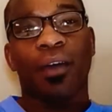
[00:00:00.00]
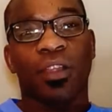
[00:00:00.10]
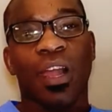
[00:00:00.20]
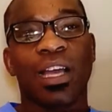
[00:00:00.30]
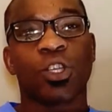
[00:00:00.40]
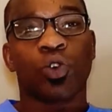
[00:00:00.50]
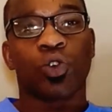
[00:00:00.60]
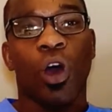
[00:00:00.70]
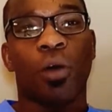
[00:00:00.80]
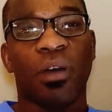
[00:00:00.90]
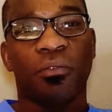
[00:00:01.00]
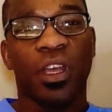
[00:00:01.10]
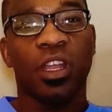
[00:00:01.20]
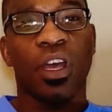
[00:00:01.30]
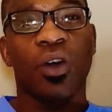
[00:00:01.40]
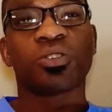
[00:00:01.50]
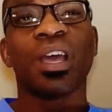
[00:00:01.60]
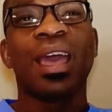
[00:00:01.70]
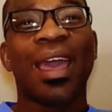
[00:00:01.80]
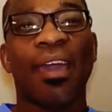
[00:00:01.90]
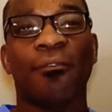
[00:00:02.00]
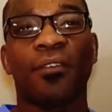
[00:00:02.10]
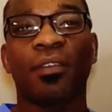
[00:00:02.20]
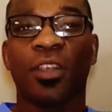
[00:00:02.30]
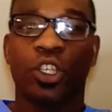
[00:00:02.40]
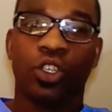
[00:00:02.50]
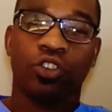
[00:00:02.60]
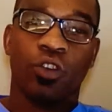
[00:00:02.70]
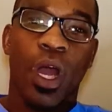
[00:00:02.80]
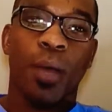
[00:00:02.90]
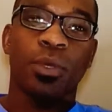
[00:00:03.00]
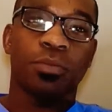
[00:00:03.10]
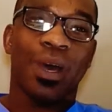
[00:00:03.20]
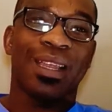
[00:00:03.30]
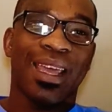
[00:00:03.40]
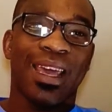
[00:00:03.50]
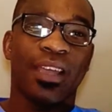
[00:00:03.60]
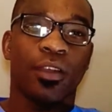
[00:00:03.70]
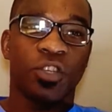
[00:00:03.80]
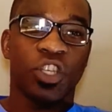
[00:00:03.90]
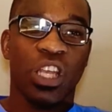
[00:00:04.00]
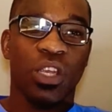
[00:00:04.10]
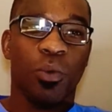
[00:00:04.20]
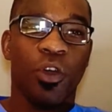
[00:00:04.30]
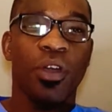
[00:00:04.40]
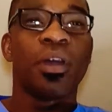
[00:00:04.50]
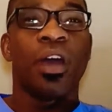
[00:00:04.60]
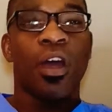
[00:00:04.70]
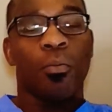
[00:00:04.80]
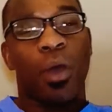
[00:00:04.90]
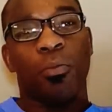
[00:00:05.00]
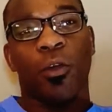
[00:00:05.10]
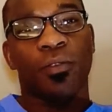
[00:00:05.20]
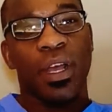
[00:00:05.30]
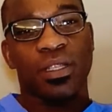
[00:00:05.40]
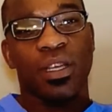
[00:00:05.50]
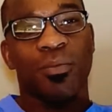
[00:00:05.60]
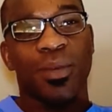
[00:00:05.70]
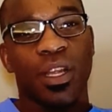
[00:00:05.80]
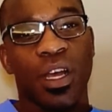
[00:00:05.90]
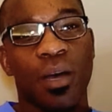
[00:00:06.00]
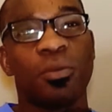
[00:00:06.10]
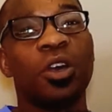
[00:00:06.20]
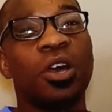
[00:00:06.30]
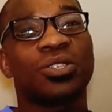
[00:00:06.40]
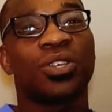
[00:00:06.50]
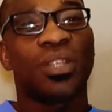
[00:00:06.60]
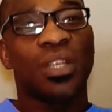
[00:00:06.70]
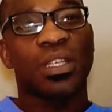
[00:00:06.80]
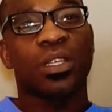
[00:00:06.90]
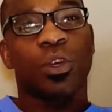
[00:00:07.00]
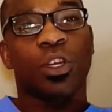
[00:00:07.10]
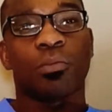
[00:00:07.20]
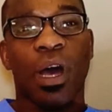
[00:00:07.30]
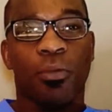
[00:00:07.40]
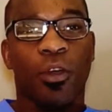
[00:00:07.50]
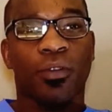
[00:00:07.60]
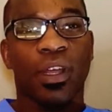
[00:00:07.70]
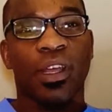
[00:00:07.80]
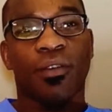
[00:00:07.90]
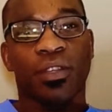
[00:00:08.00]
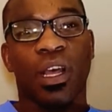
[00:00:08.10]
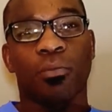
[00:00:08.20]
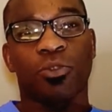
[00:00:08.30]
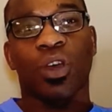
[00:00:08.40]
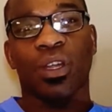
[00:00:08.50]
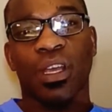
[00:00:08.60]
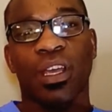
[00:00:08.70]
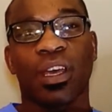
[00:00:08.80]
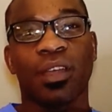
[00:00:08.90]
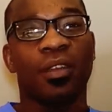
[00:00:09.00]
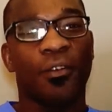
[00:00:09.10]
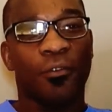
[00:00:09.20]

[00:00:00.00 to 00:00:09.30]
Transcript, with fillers: likes on all my videos and 50 subscribers by the end of January. My birthday is coming up, so this is one of my birthday gifts that I'm trying to get for